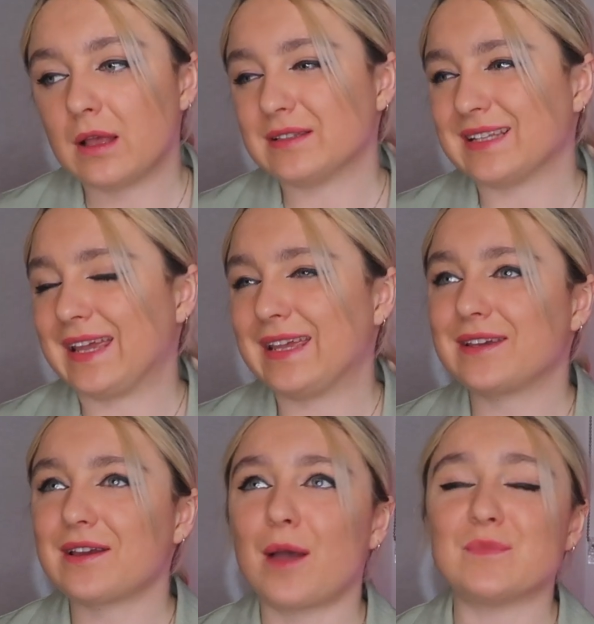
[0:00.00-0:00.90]
like
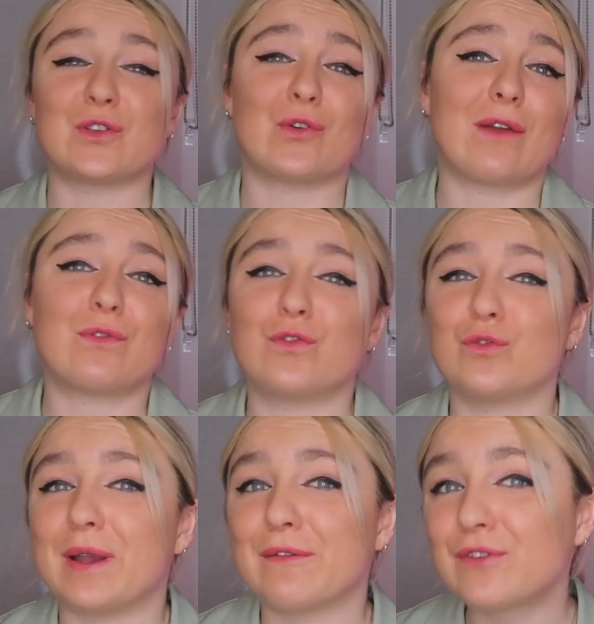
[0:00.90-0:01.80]
I'm so grateful for
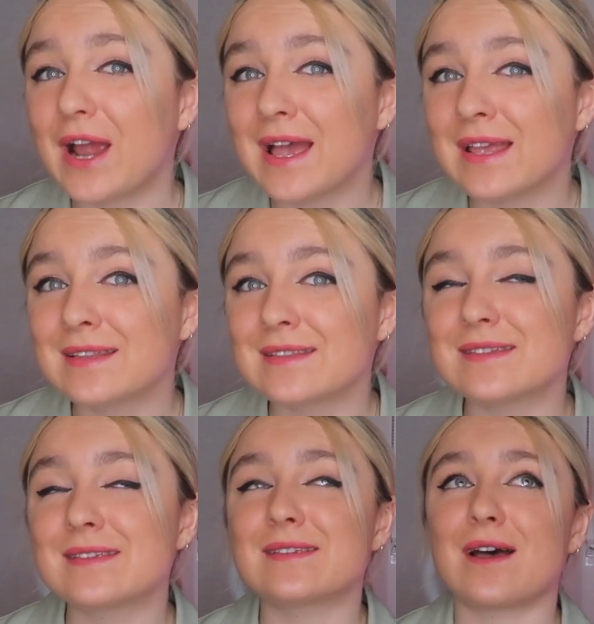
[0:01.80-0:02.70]
my
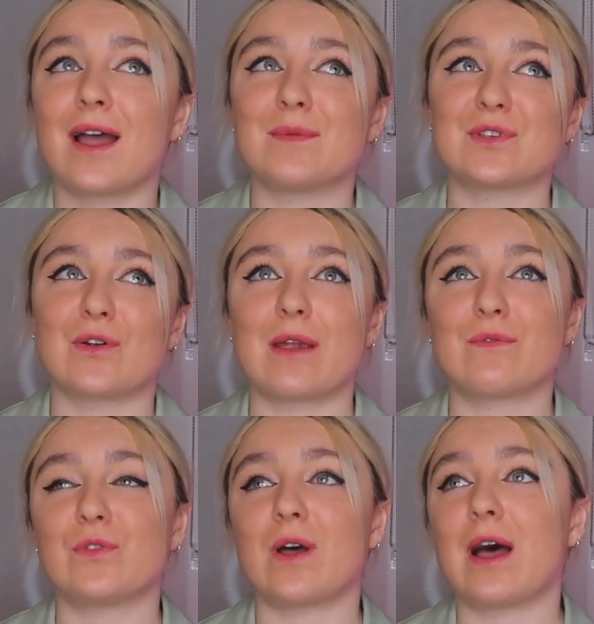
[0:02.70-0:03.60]
friends, I'm so
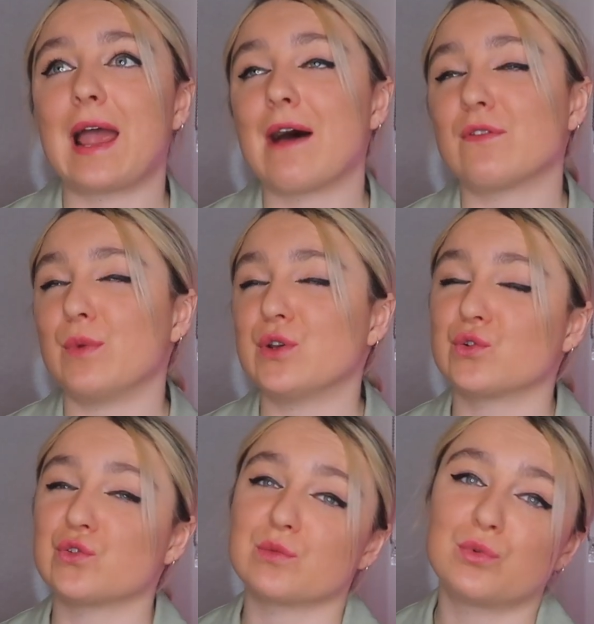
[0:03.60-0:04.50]
grateful that I have
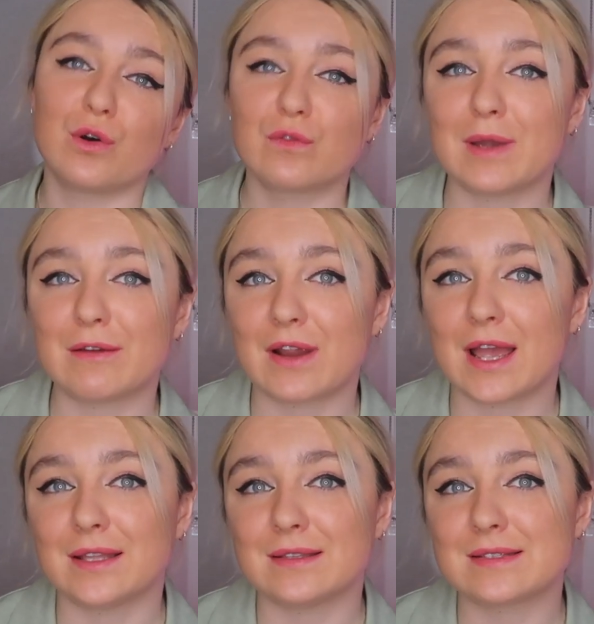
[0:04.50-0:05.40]
emotional support from my
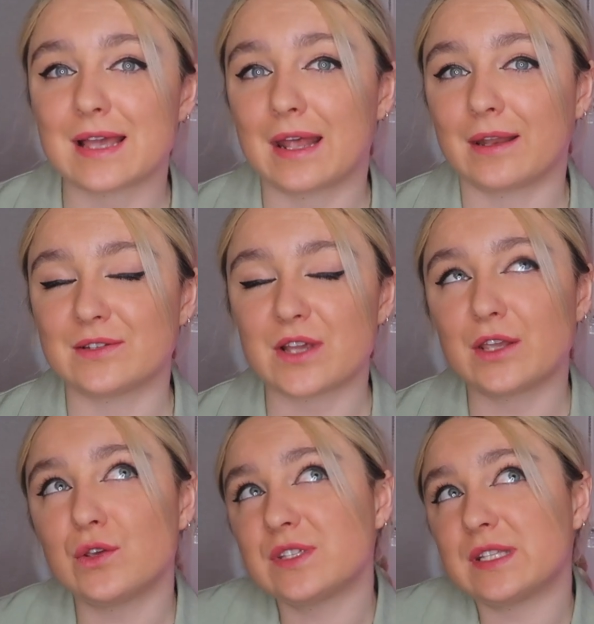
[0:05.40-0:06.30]
friends, and
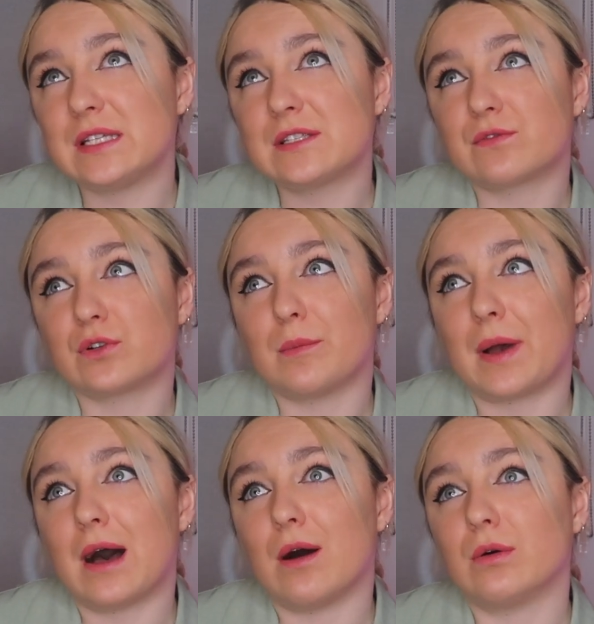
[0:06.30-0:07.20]
I used these for
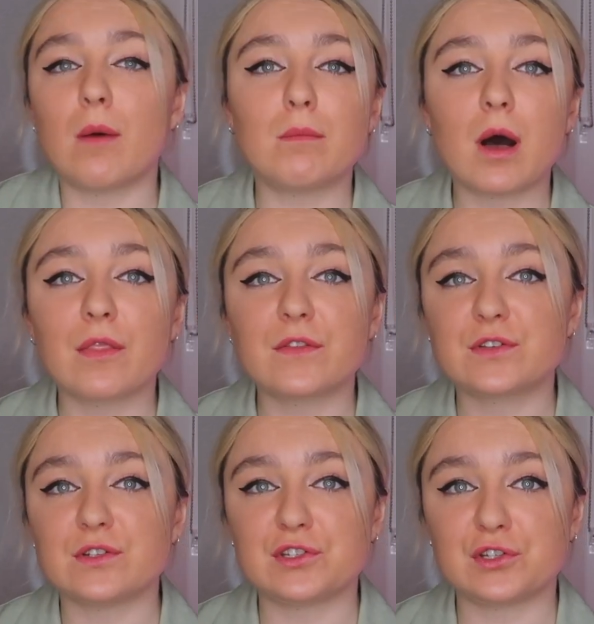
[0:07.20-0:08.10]
about a month
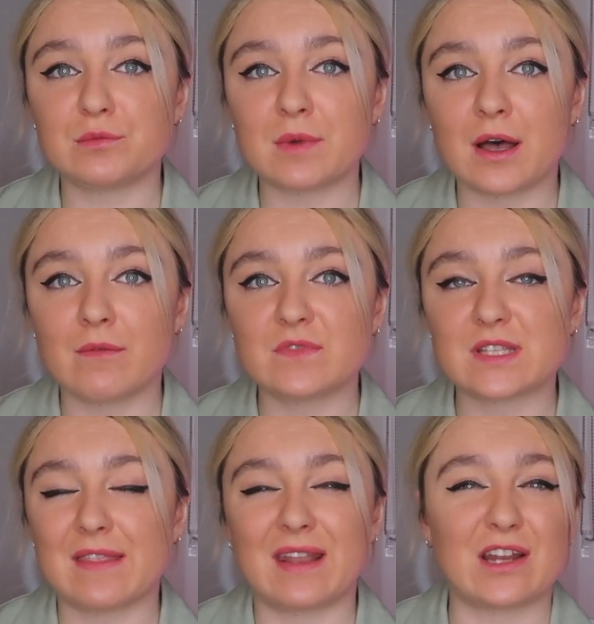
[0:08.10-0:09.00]
to 2 months,
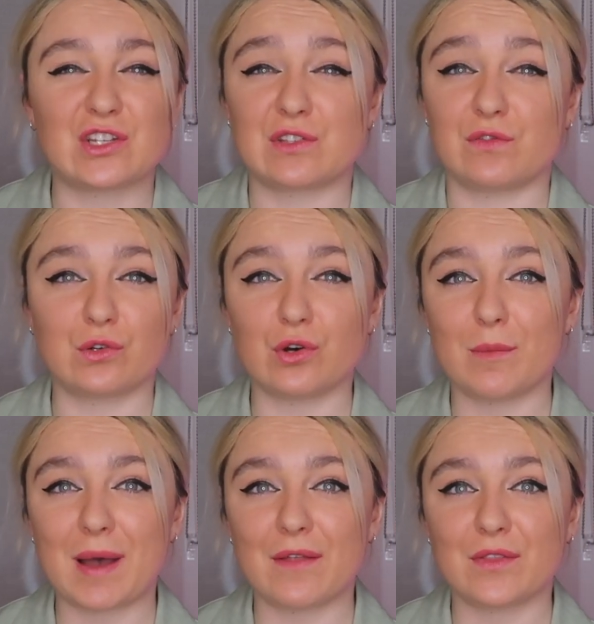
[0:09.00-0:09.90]
and then I just forgot
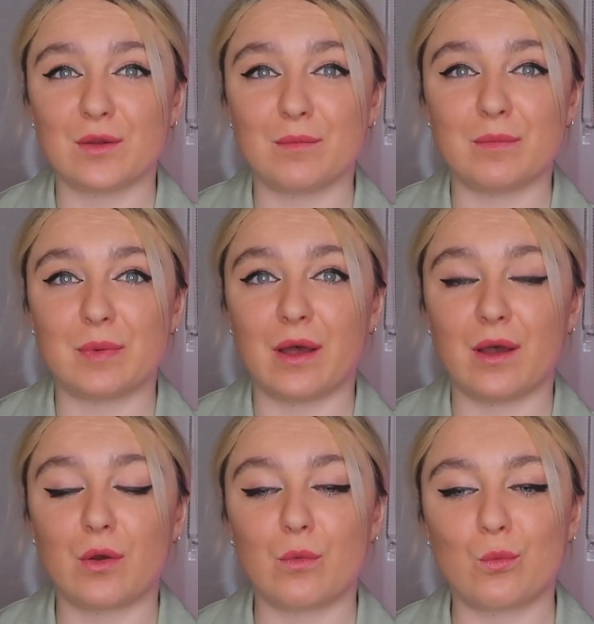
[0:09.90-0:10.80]
about them.
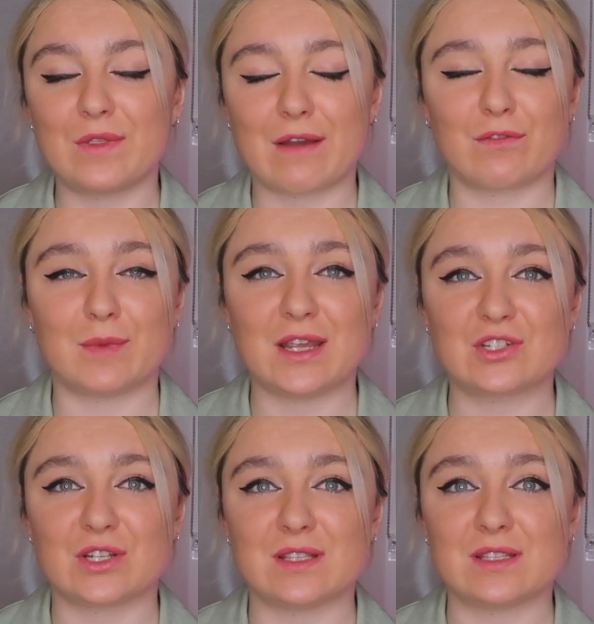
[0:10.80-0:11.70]
But with
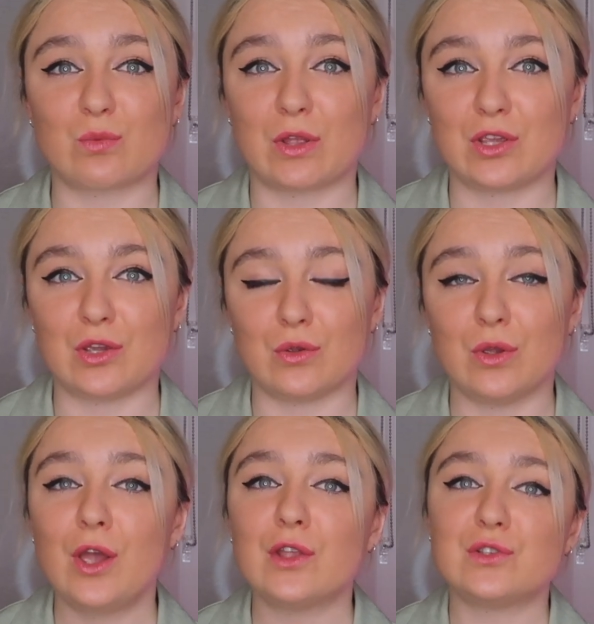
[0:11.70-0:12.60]
affirmations, when
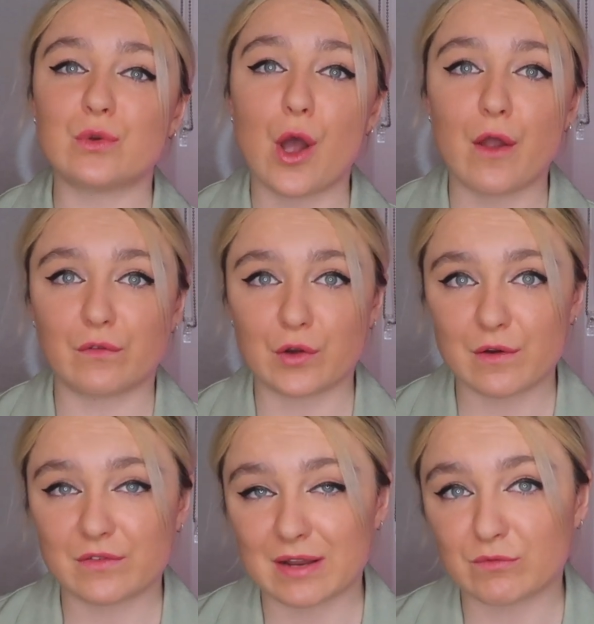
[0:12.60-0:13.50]
you do it over and
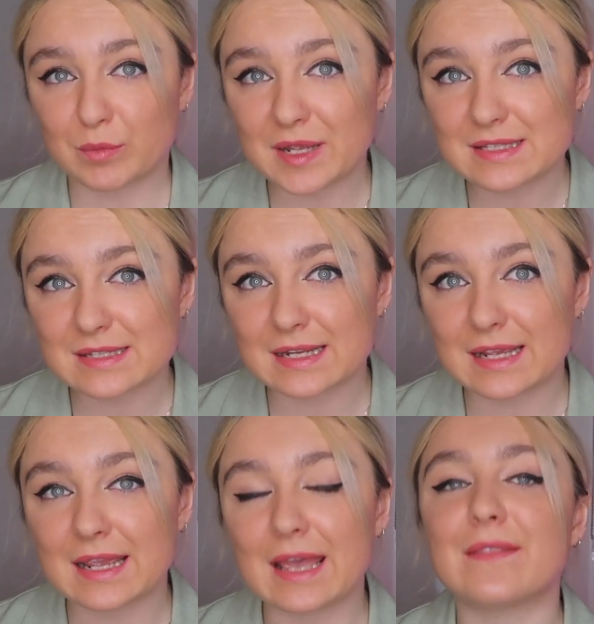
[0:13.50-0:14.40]
over again
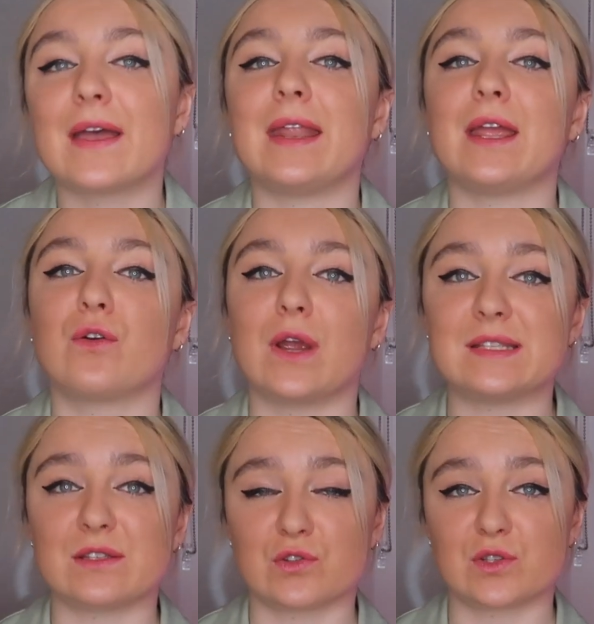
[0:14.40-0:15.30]
repeatedly, it then
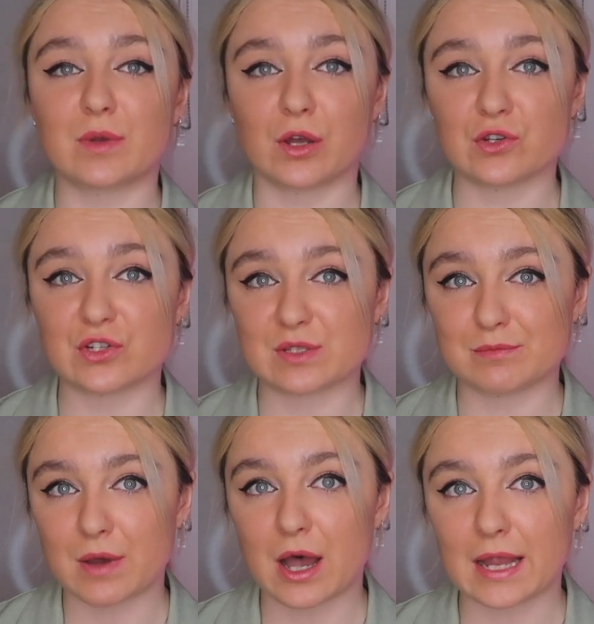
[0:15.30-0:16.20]
ingrains in your subconscious
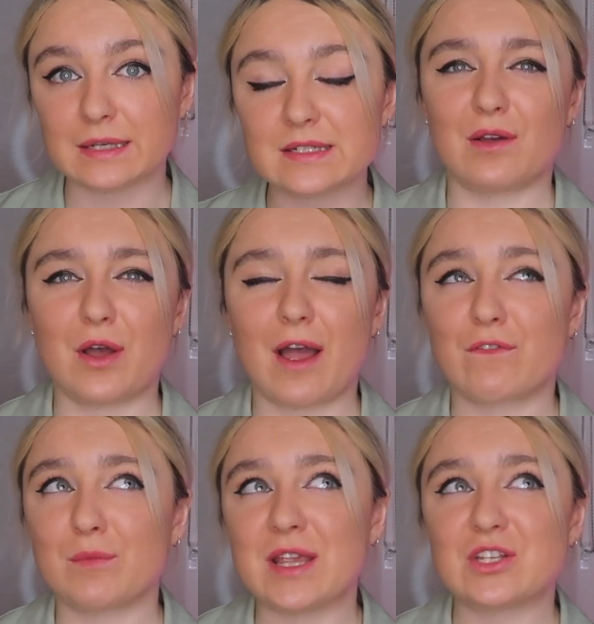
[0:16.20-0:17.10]
mind.
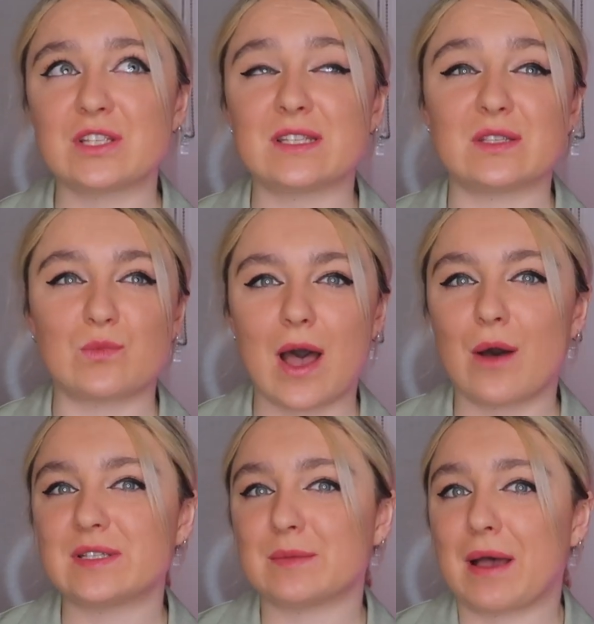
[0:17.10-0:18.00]
Affirmations as
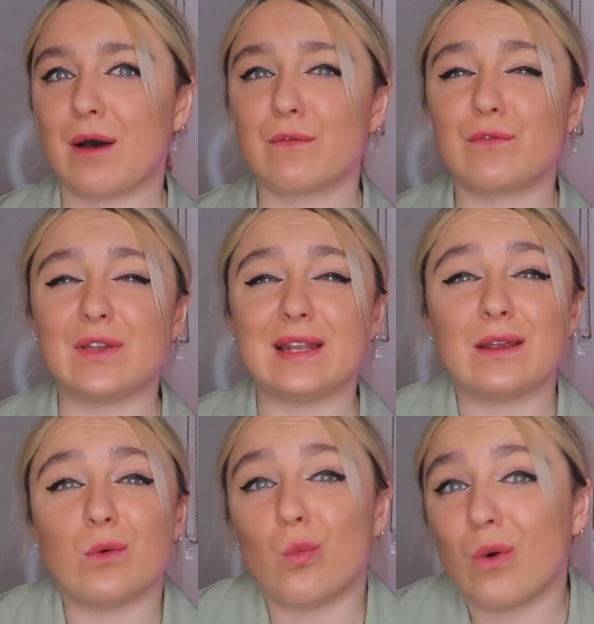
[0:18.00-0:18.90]
well is about
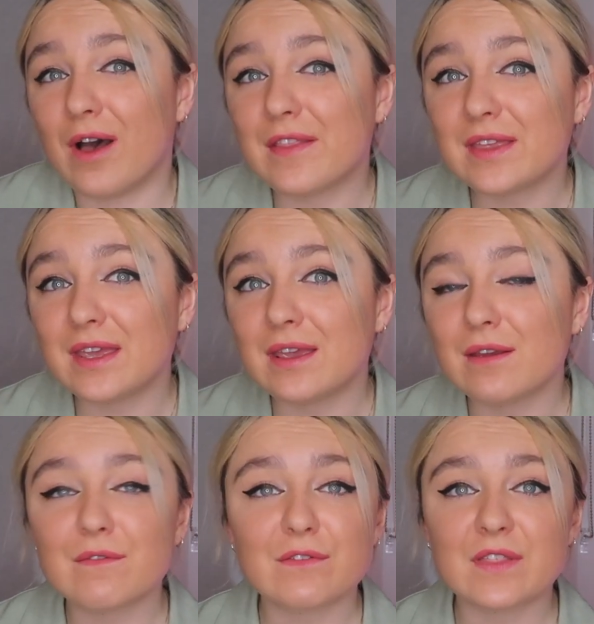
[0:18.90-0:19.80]
feeling
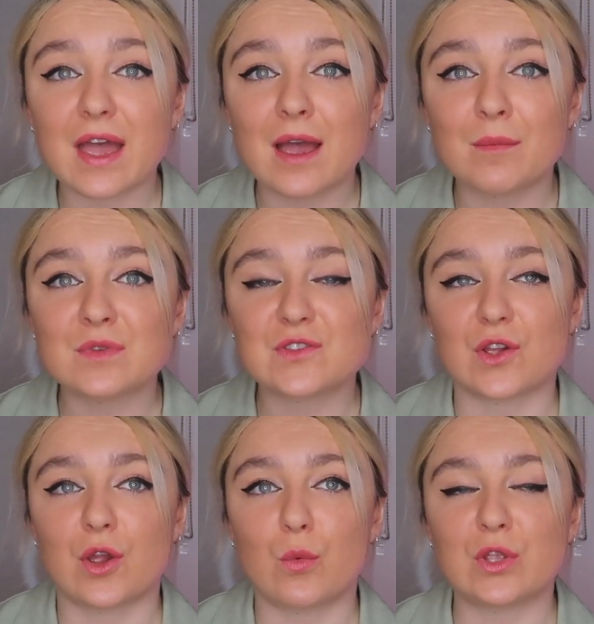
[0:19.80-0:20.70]
worthy for them.
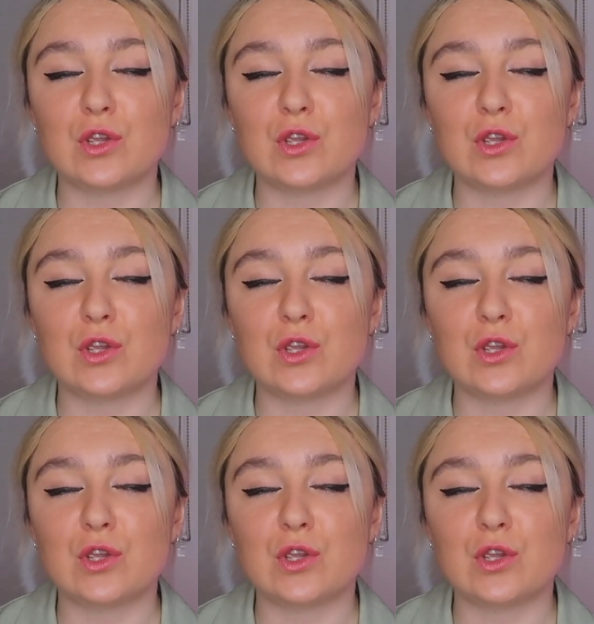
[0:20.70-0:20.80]
So when